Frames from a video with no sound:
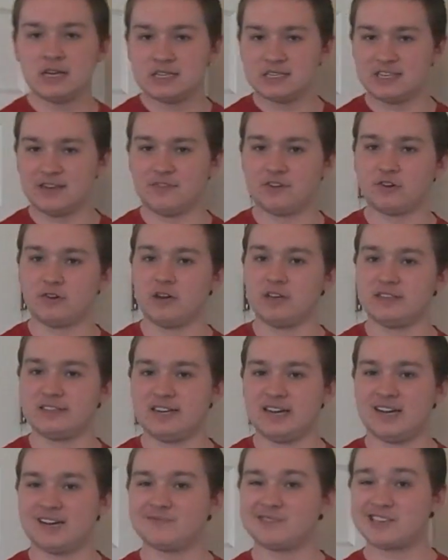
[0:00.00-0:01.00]
seven or eight
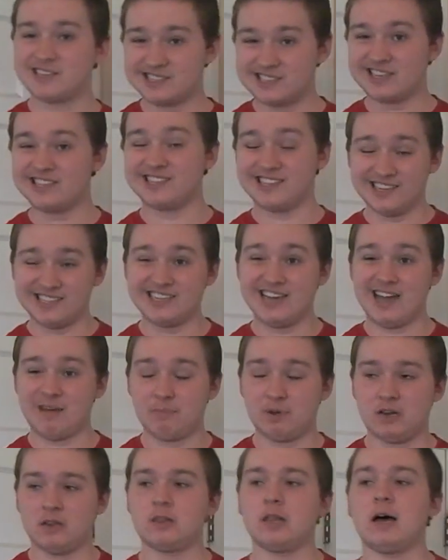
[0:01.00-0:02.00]
times because it does
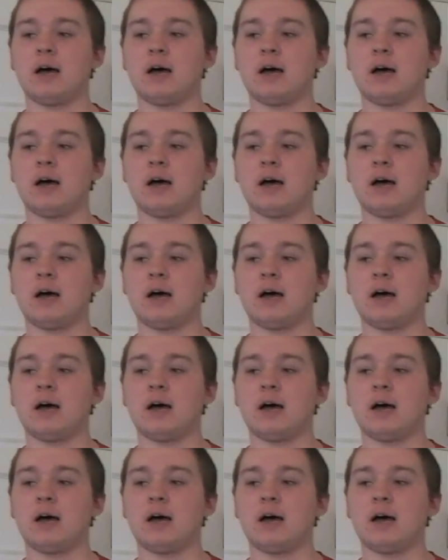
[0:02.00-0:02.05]
happen a